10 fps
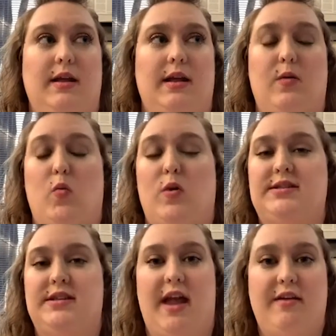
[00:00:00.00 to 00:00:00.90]
it
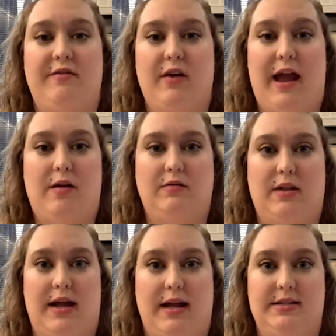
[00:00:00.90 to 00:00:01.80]
wasn't ever
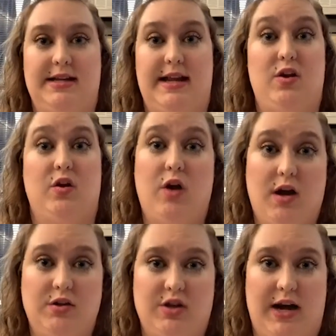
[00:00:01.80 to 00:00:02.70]
outlined in your
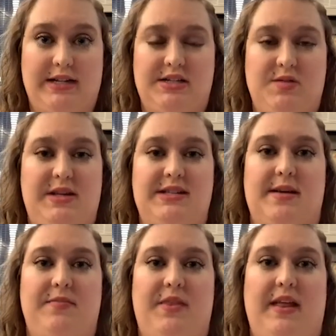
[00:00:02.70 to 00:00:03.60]
contract to be
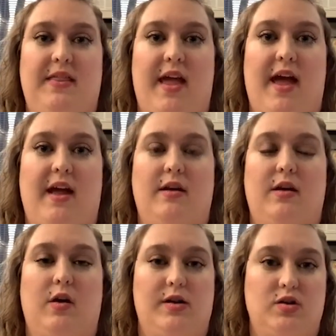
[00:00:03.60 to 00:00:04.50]
something that
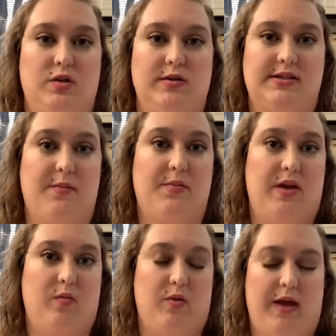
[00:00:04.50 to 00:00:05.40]
your insurance
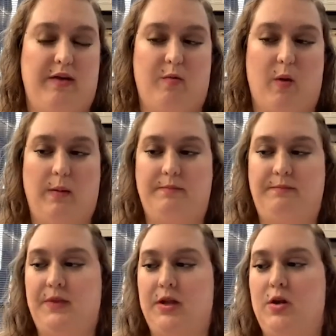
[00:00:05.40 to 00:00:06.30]
company would pay for.
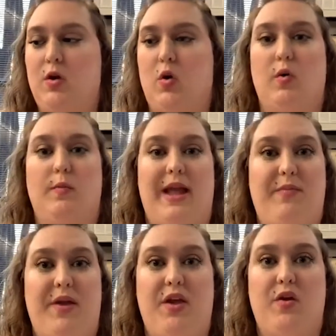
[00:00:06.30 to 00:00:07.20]
Or
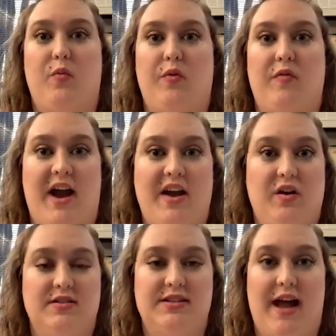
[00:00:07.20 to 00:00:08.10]
maybe your
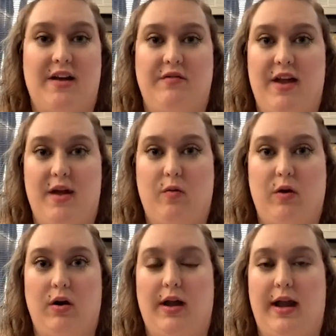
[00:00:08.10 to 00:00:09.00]
provider is out of
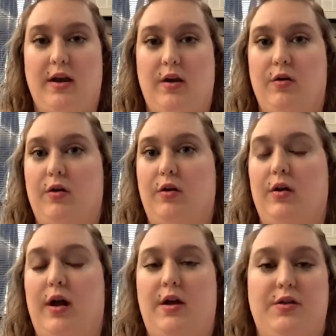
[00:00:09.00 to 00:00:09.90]
network and
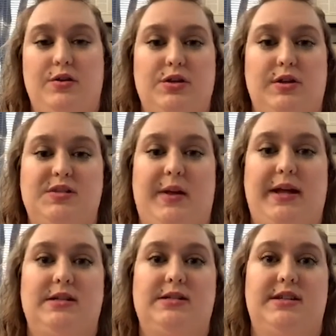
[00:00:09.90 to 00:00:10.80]
your health insurance
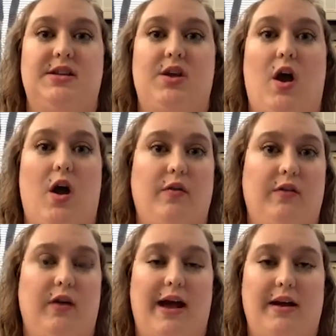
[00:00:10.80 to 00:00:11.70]
plan doesn't
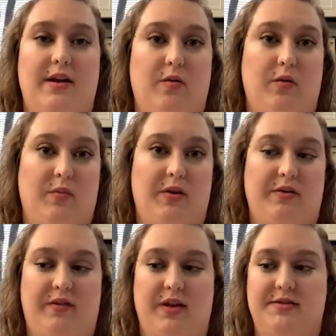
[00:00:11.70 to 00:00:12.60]
offer out-of-network
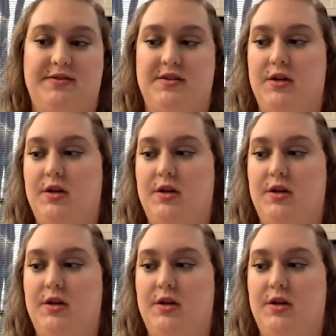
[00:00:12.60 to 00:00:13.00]
benefits.